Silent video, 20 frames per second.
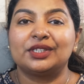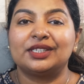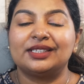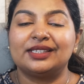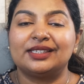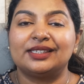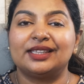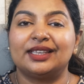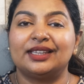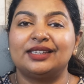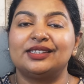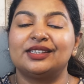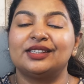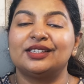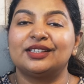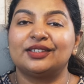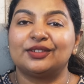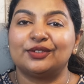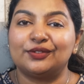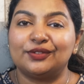consent and
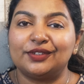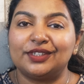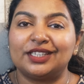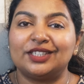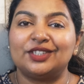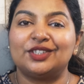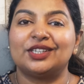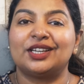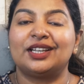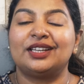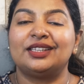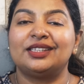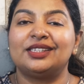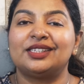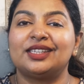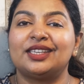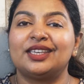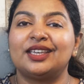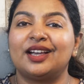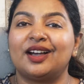
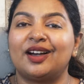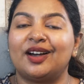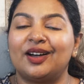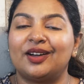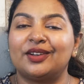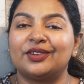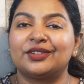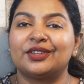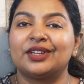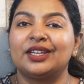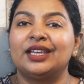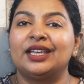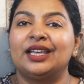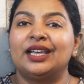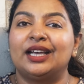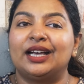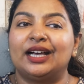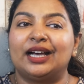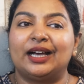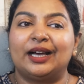confidentiality are
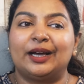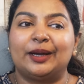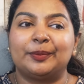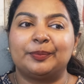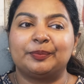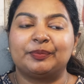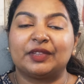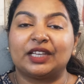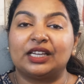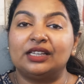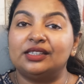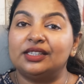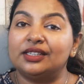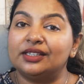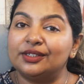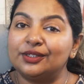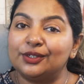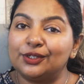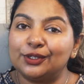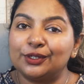
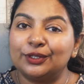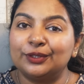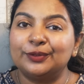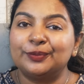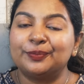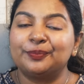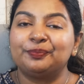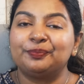adhered to.